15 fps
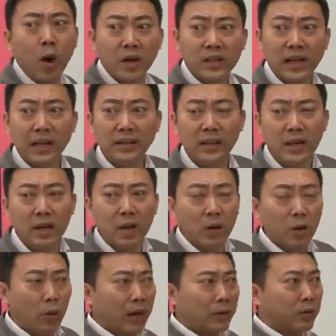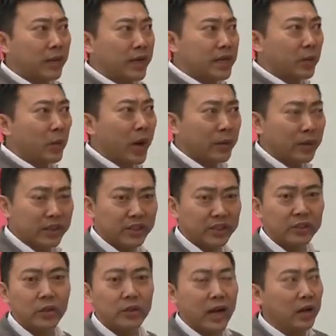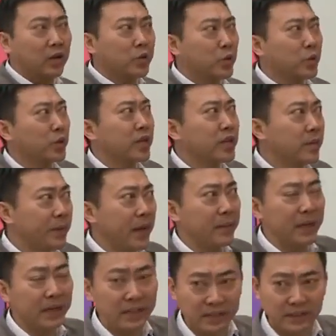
up blocks of stones and sawing them into pieces.